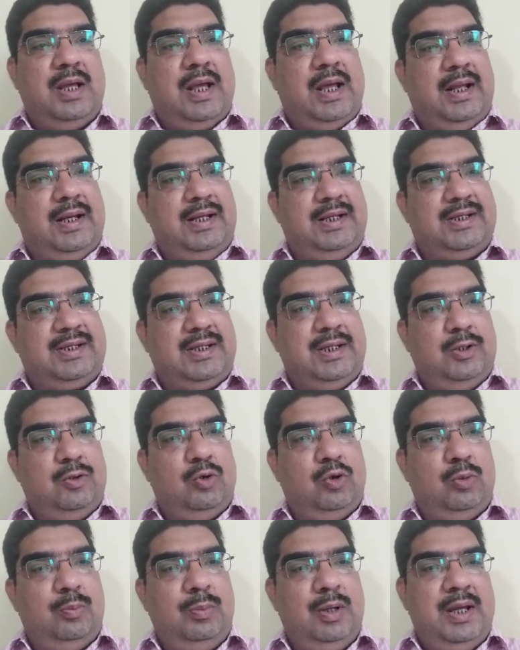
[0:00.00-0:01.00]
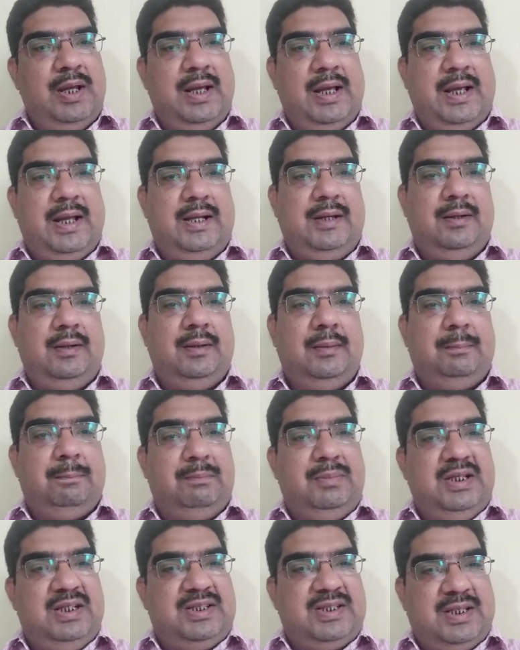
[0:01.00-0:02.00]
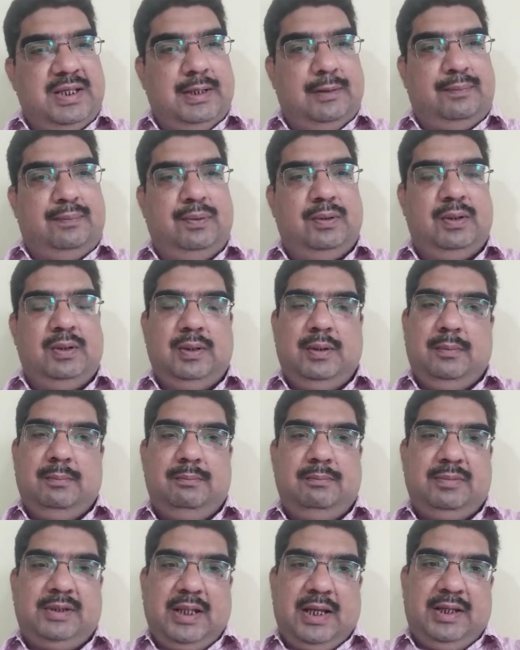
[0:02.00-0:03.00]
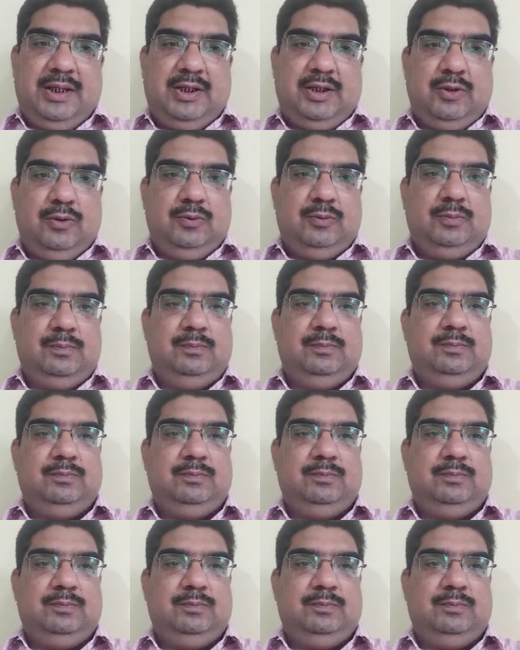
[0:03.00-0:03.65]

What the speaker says: and stay home and be safe. Thank you.